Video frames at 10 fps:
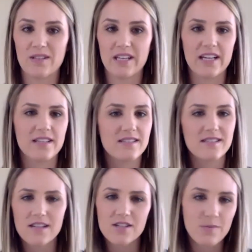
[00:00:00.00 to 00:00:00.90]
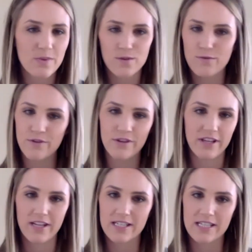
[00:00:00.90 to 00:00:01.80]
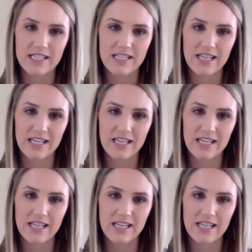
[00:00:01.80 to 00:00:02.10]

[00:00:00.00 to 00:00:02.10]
It's such a beautiful thing to see. And